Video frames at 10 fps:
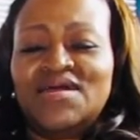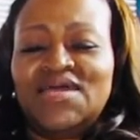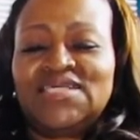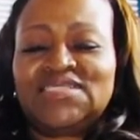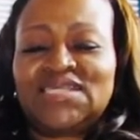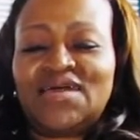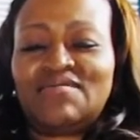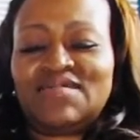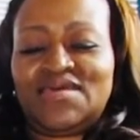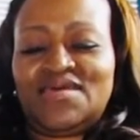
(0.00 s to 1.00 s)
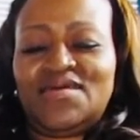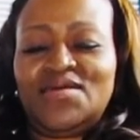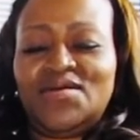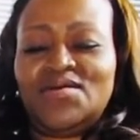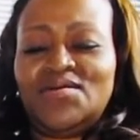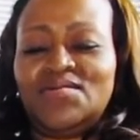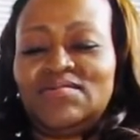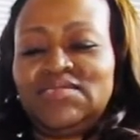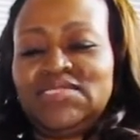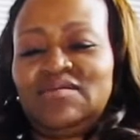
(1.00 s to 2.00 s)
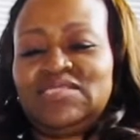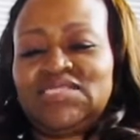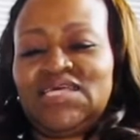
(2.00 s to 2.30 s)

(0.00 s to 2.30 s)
It's so cute. So I'm just going